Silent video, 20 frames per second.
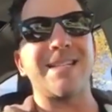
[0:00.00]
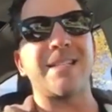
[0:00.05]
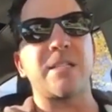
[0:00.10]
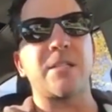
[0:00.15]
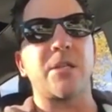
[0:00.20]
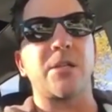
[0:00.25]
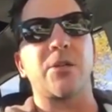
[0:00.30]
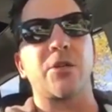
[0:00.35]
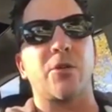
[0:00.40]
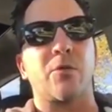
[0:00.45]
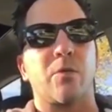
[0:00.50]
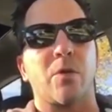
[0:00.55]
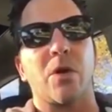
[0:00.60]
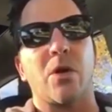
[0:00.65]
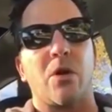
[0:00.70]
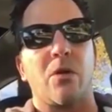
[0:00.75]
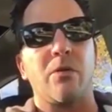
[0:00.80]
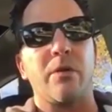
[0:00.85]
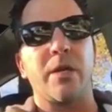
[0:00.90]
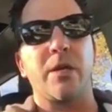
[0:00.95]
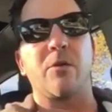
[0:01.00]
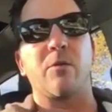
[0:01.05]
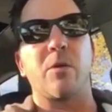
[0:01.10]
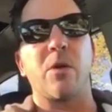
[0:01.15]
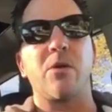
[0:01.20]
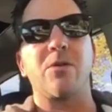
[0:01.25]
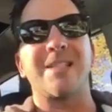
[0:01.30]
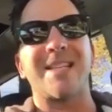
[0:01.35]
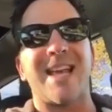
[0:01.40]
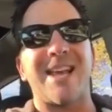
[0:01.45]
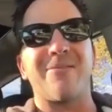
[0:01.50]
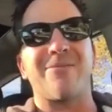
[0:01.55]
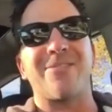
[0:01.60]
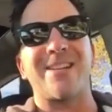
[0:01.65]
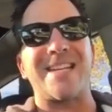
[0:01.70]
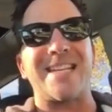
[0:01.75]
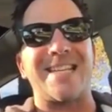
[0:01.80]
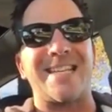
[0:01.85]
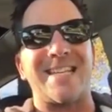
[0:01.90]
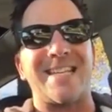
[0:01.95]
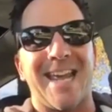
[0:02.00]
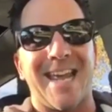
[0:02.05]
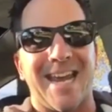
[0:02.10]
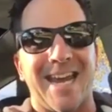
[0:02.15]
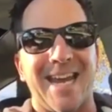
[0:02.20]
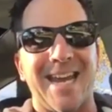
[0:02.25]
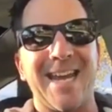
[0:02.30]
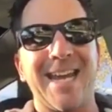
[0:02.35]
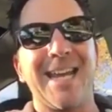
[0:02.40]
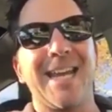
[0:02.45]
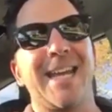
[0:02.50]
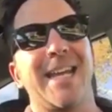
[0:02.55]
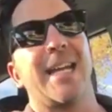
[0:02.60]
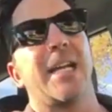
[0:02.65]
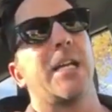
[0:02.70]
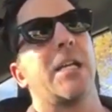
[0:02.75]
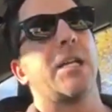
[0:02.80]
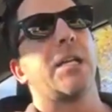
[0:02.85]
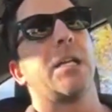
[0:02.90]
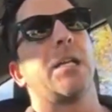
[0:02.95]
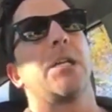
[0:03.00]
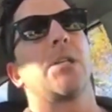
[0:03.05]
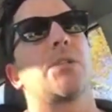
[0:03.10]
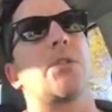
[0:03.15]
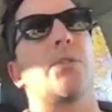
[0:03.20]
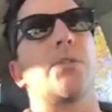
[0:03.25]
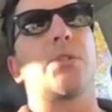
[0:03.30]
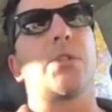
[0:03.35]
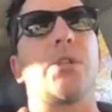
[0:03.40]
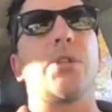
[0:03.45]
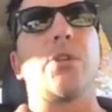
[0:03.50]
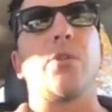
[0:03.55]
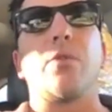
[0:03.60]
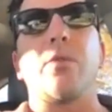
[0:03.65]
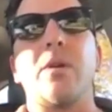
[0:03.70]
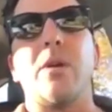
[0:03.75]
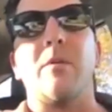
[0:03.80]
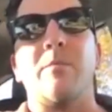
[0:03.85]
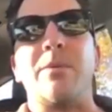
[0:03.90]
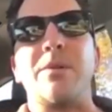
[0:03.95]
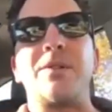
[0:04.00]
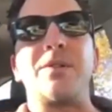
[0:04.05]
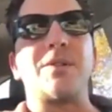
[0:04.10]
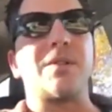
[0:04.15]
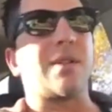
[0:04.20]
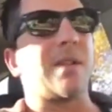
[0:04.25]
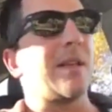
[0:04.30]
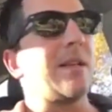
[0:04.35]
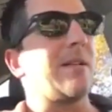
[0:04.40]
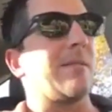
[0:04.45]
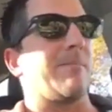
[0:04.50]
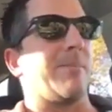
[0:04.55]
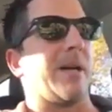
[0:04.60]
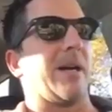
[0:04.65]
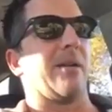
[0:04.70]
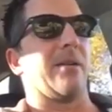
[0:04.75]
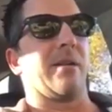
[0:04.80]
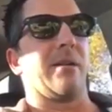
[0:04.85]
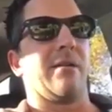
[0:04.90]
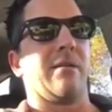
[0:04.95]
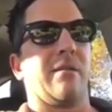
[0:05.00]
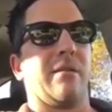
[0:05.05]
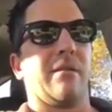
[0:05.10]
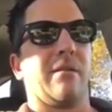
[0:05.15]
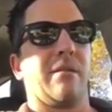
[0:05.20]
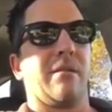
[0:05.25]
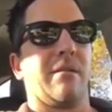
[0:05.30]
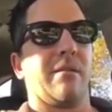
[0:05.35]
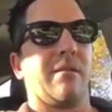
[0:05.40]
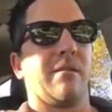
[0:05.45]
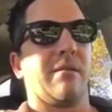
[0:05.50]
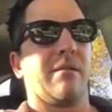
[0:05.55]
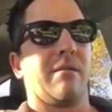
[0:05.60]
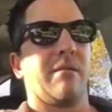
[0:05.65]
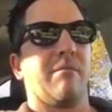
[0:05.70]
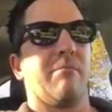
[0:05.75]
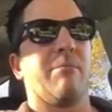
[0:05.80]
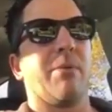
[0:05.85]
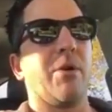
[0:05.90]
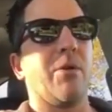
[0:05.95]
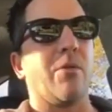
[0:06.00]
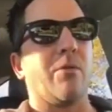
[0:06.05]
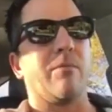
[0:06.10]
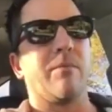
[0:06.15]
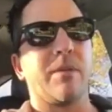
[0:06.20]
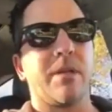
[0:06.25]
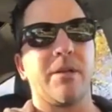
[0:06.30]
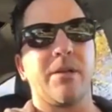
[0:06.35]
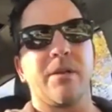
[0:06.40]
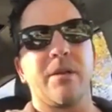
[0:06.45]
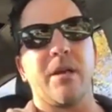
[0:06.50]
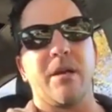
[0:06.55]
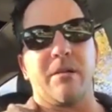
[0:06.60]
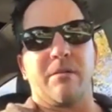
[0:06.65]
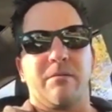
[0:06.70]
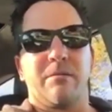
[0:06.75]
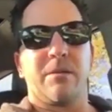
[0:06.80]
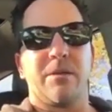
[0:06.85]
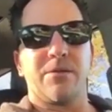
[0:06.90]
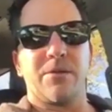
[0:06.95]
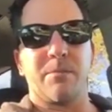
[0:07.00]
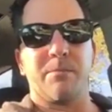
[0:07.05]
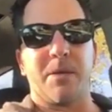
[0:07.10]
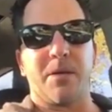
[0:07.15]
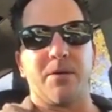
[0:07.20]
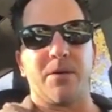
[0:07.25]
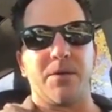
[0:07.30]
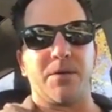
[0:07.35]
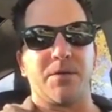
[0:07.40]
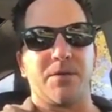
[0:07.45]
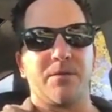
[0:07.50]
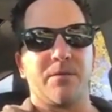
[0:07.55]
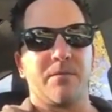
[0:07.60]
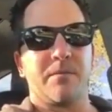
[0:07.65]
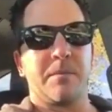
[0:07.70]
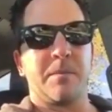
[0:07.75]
It's going to grow. It grows every day. So it's going to grow, but just think about it. Boom, there you go. There's your bonus.